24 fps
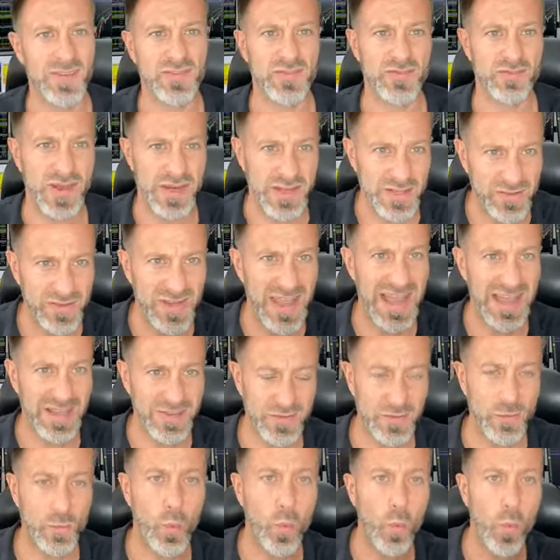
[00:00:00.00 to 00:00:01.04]
the strategy
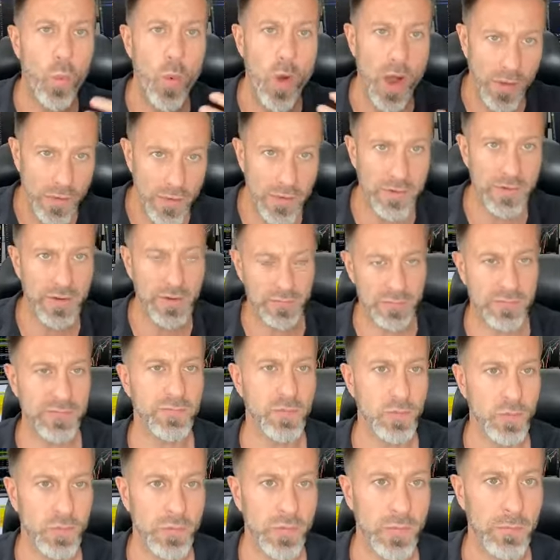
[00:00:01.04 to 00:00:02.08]
hasn't won enough
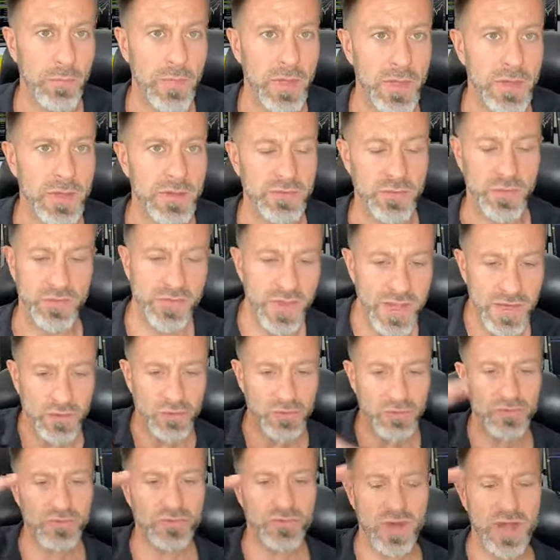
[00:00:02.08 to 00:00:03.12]
for them. So if they're
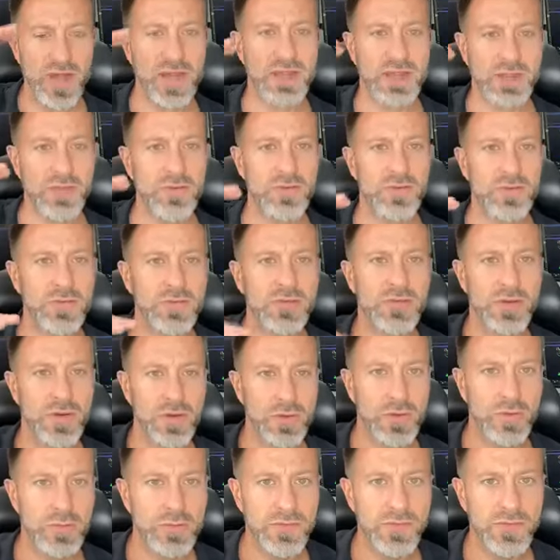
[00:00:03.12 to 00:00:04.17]
not tracking the
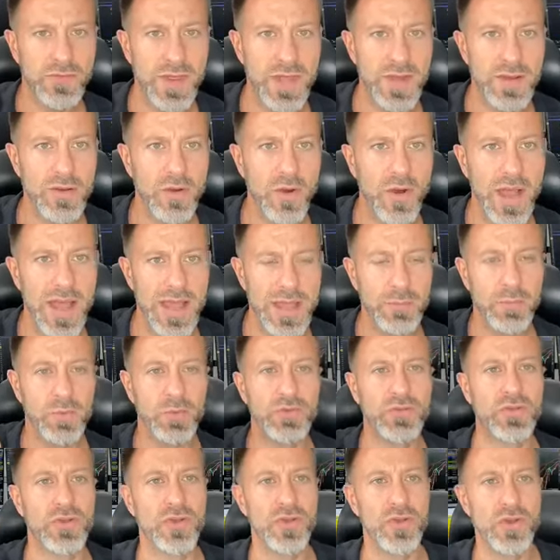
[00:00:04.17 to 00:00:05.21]
results, they're not
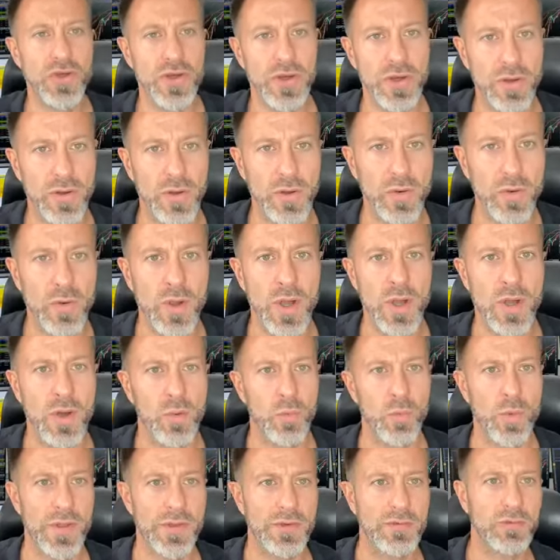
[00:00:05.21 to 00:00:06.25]
able to know
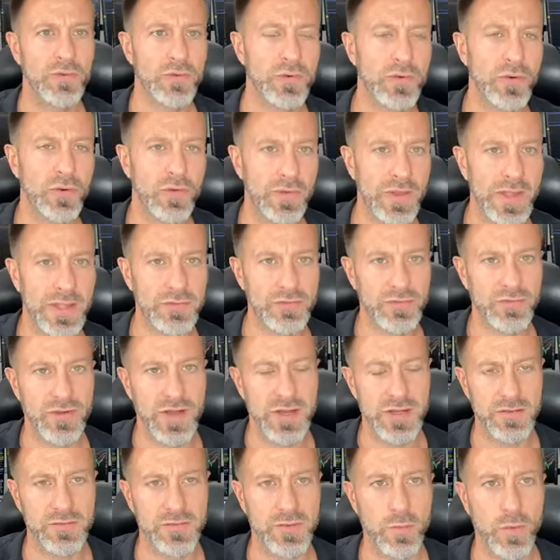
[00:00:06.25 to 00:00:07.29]
whether or not that
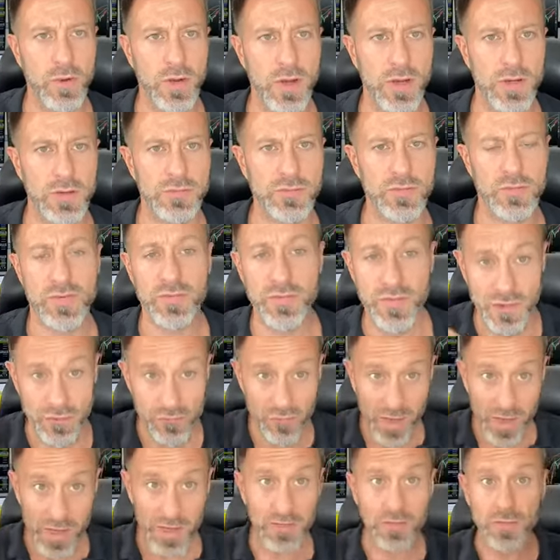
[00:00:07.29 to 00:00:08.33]
strategy works. Or if they're
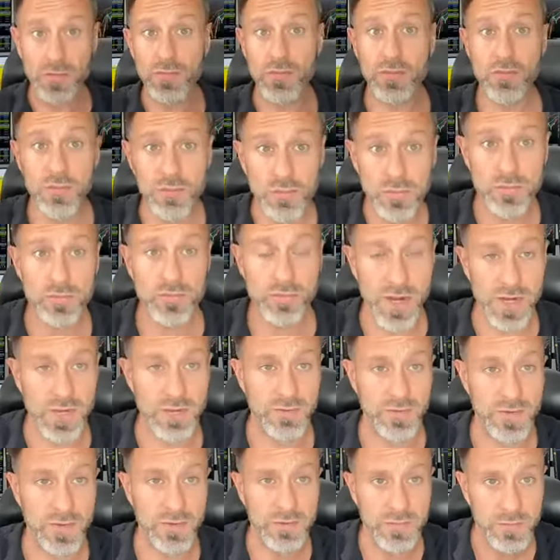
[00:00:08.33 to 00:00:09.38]
trading 2
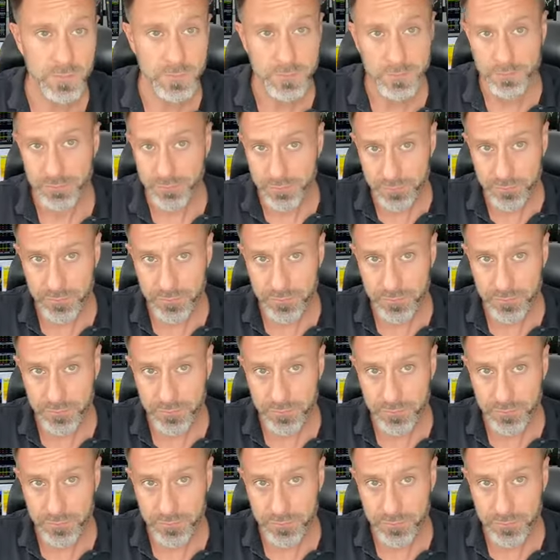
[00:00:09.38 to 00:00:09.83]
strategies,